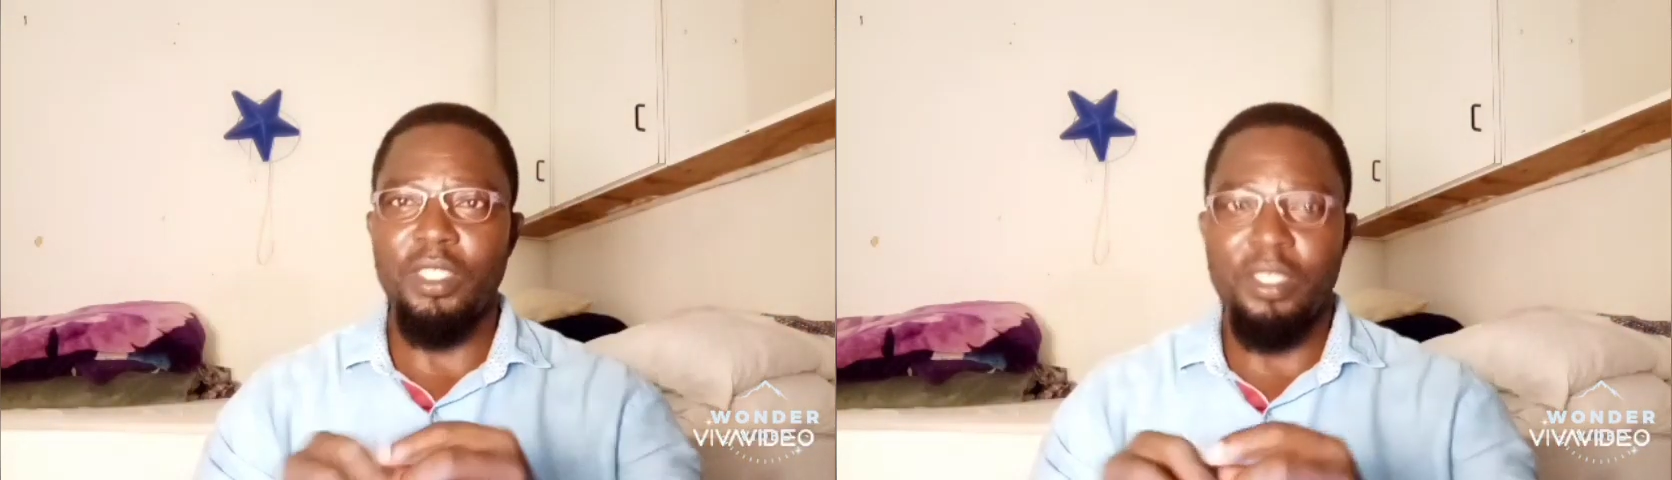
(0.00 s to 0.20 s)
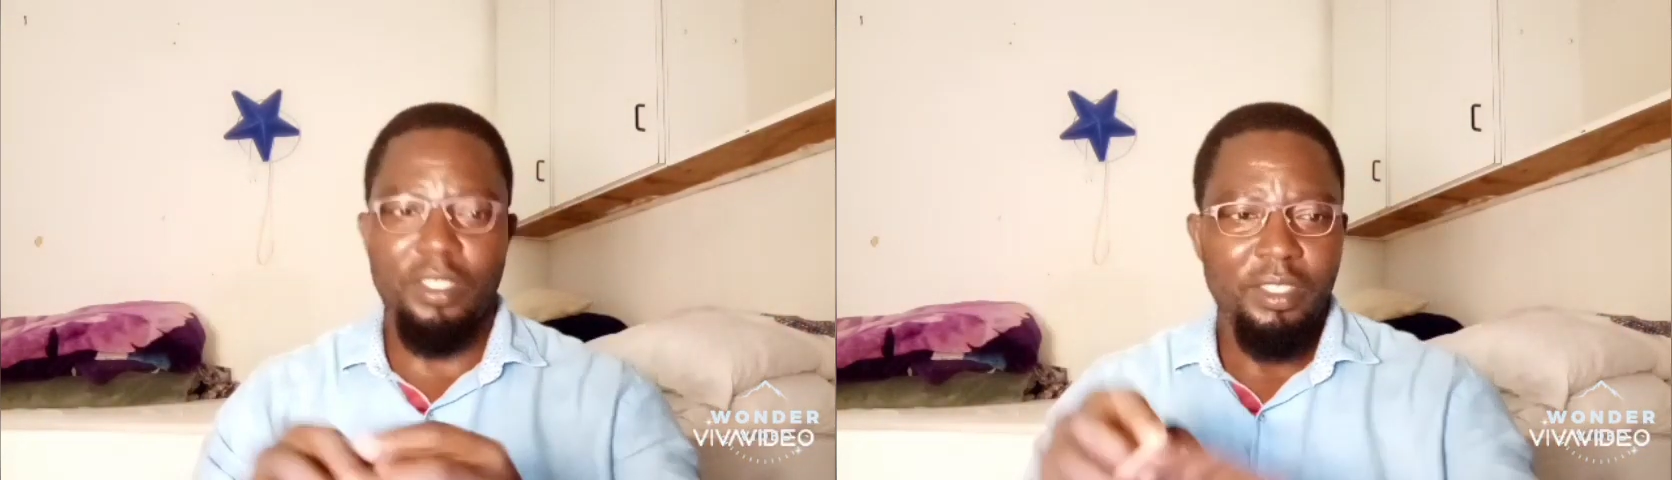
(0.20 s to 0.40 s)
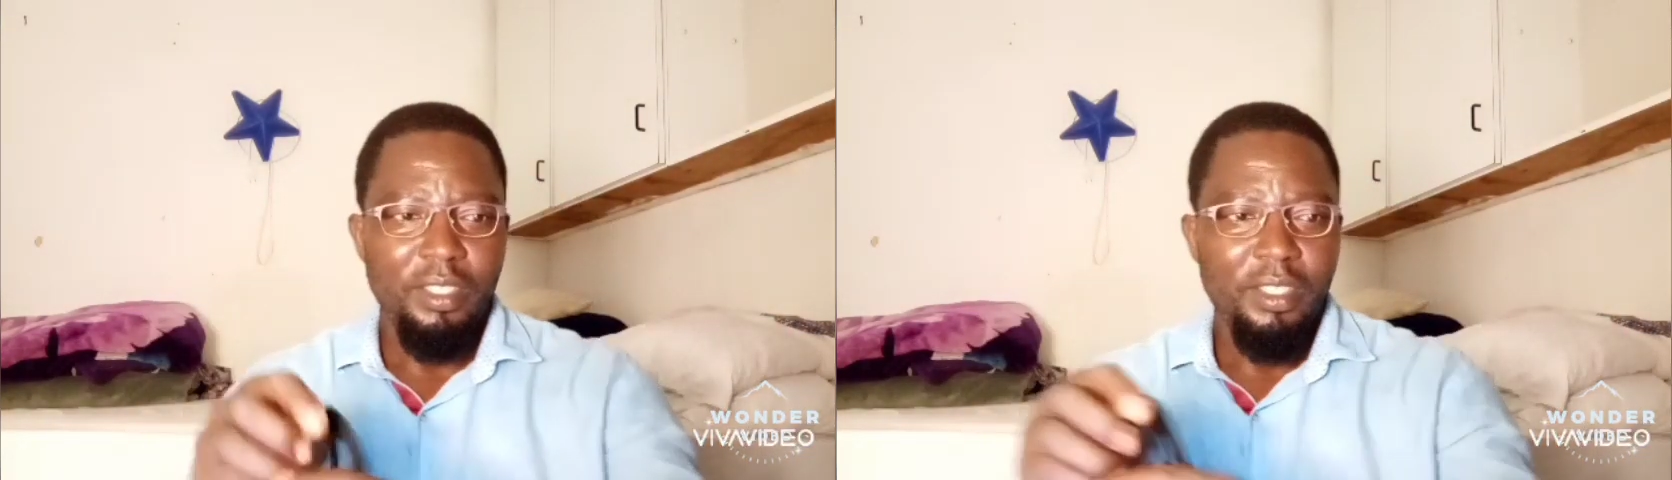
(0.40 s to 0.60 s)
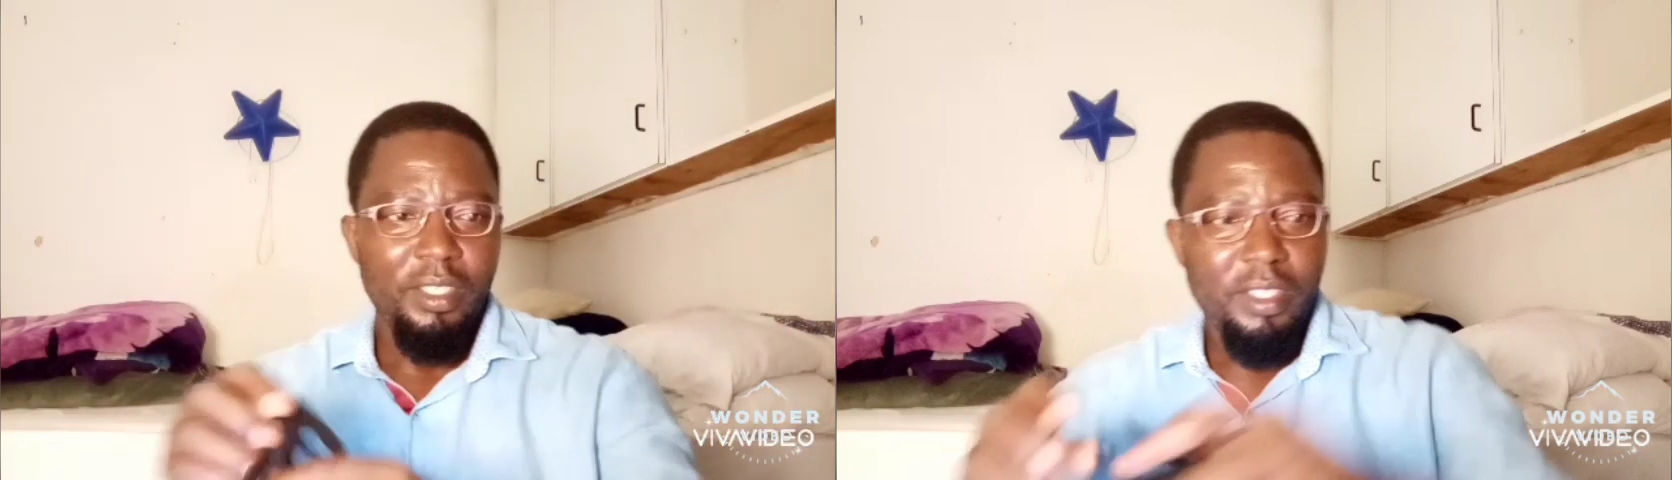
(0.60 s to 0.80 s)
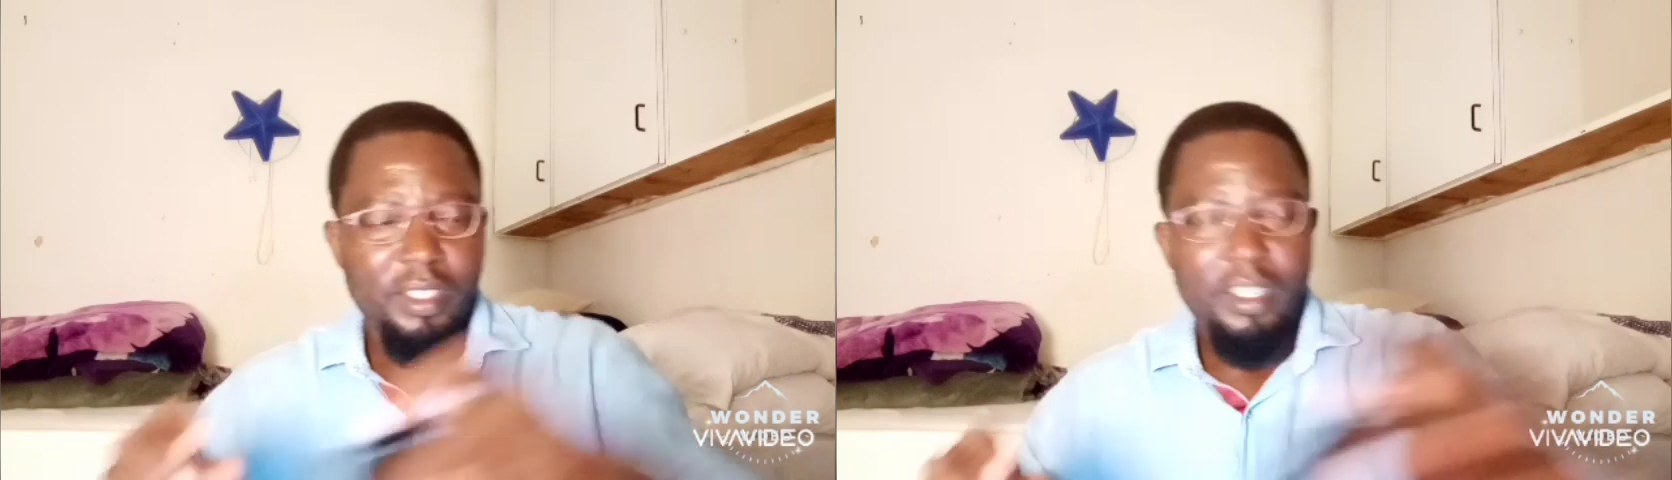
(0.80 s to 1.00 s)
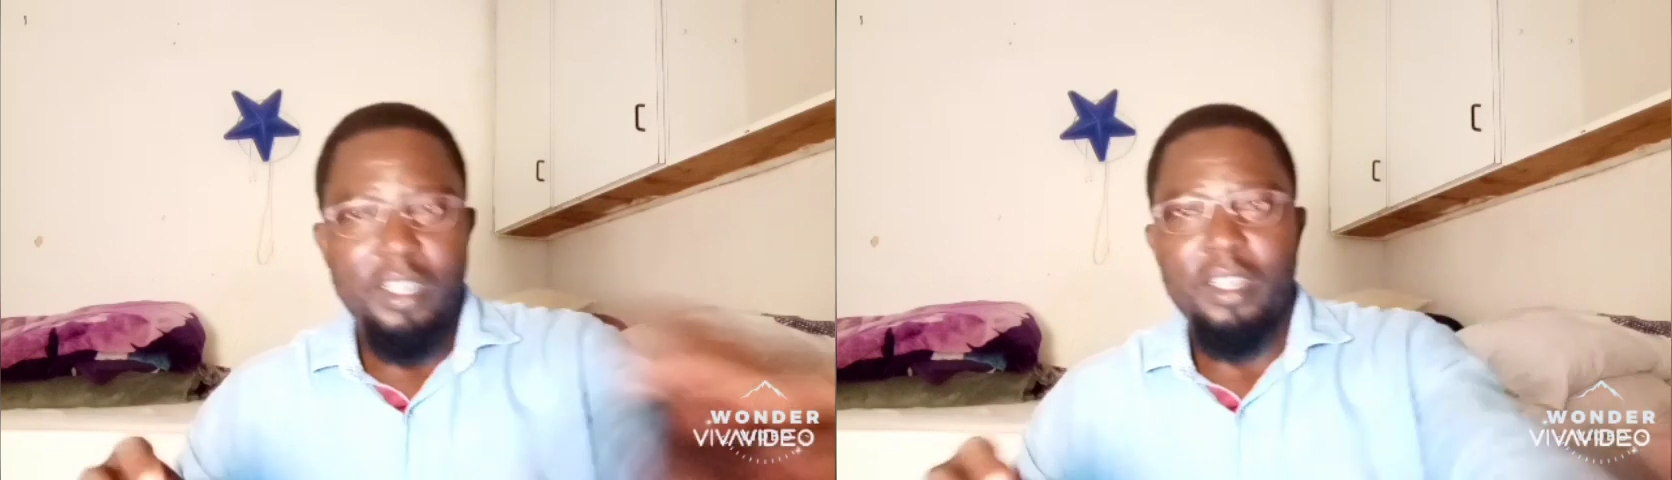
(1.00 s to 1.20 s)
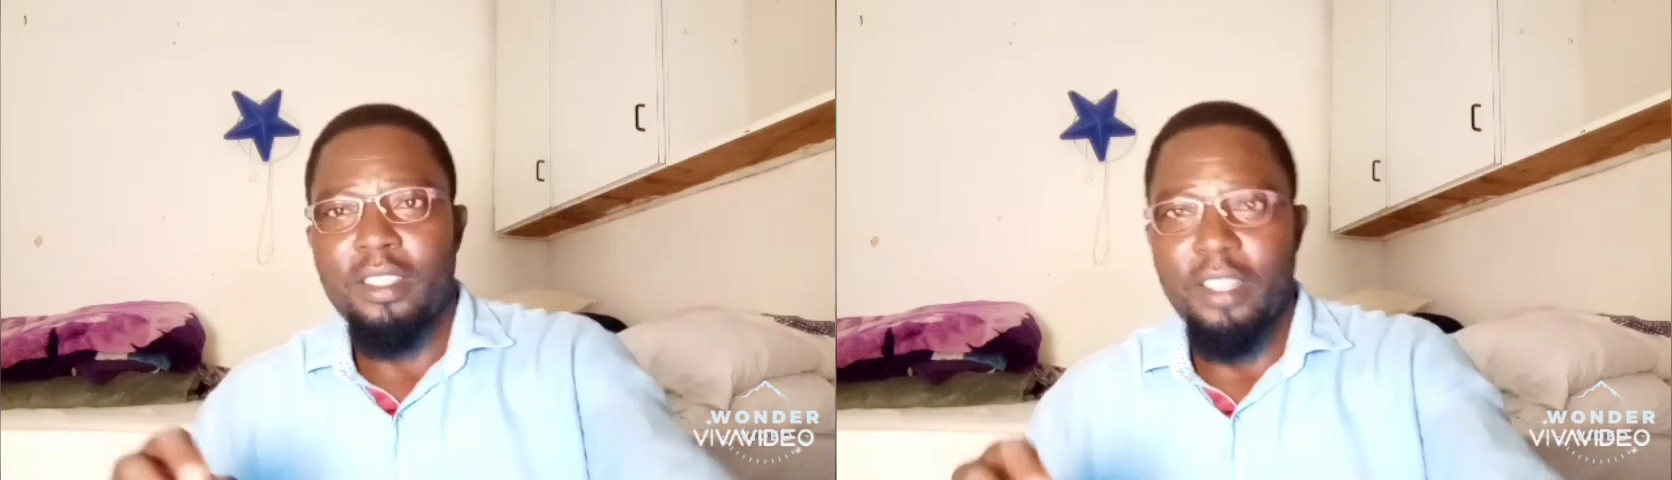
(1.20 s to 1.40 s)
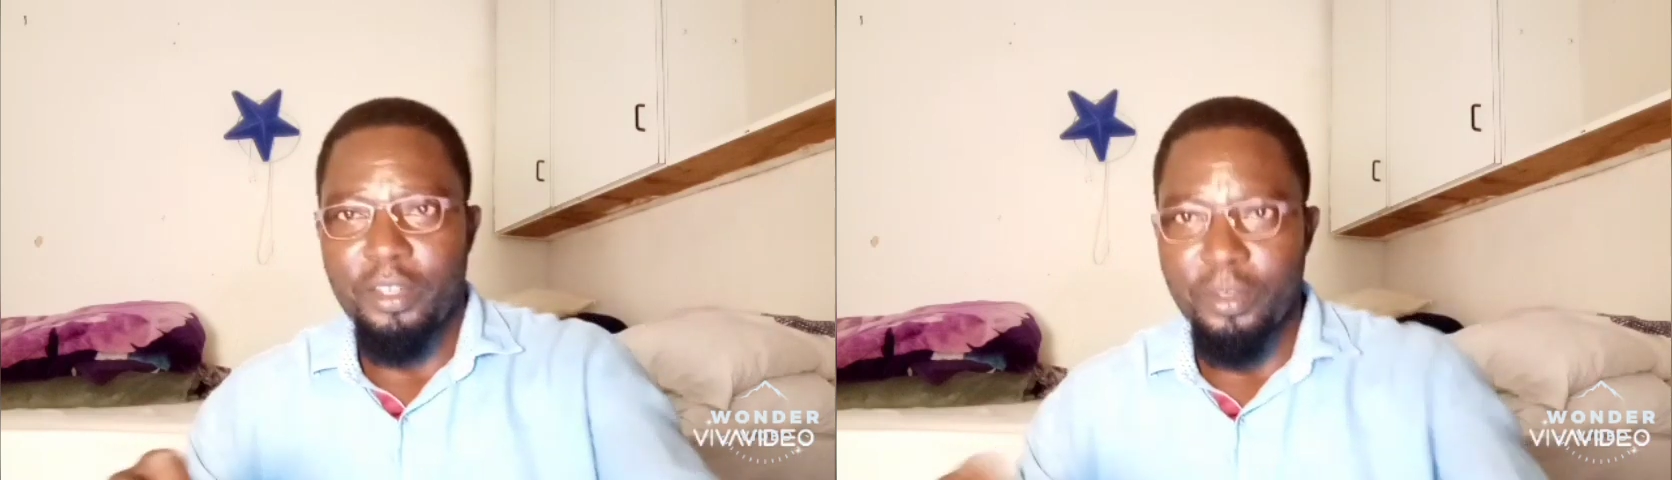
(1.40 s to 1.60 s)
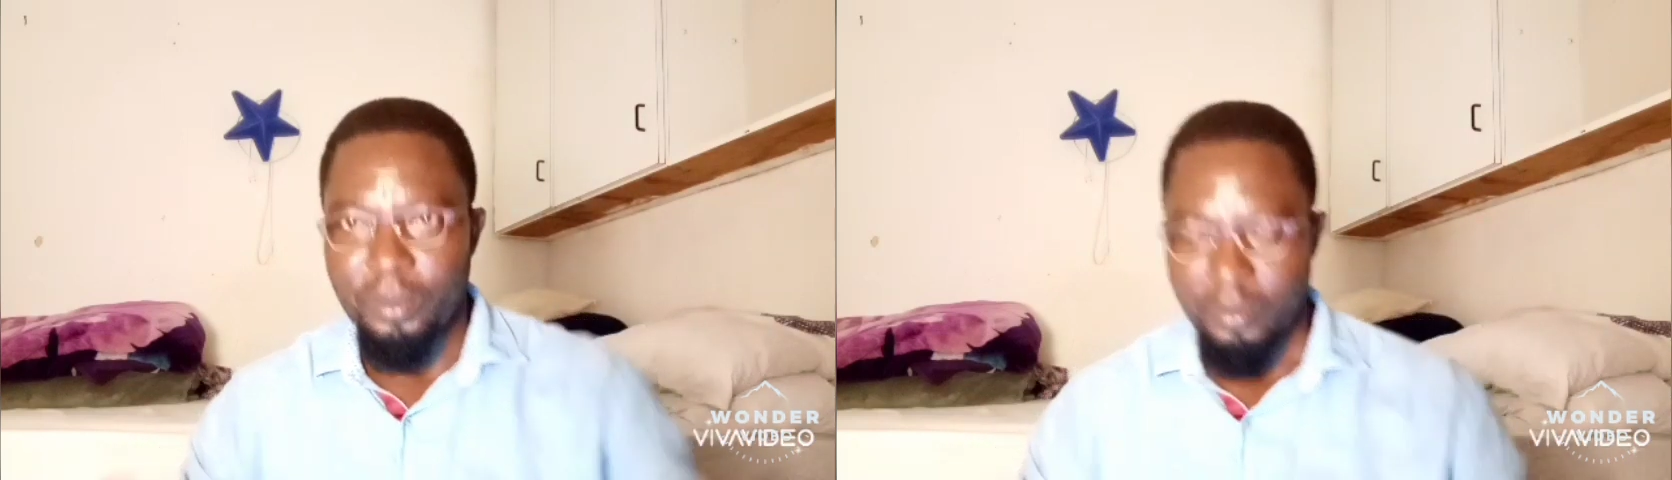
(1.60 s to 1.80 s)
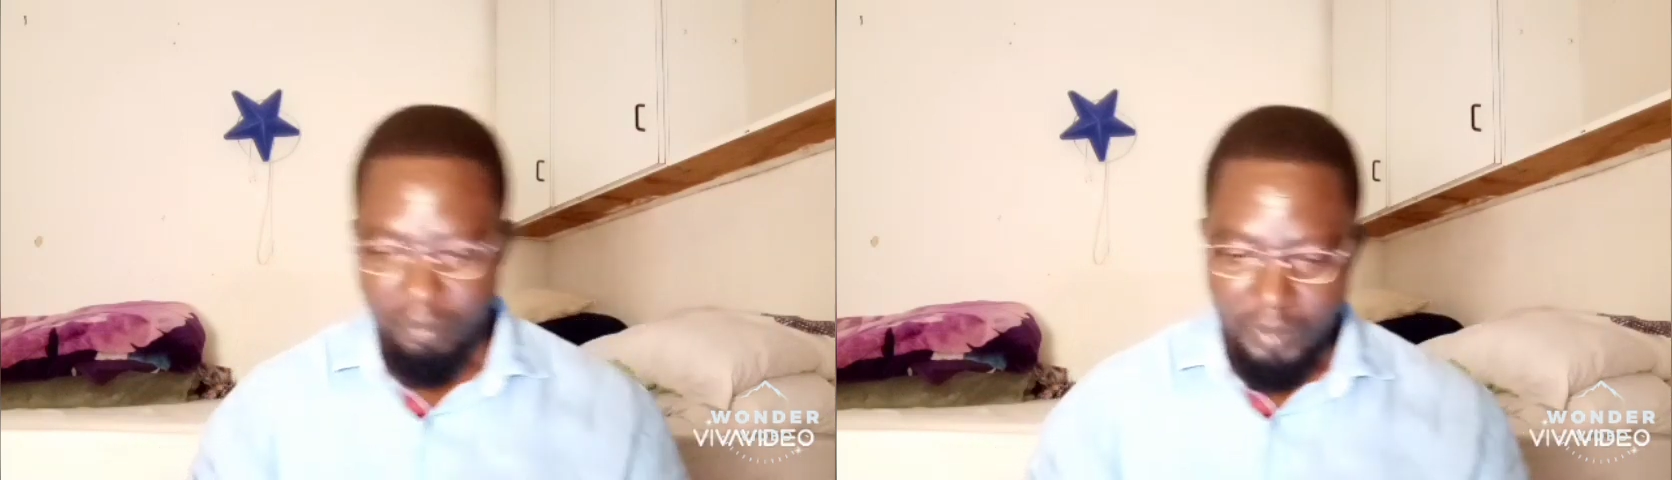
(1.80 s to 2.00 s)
this. Yeah, thank you.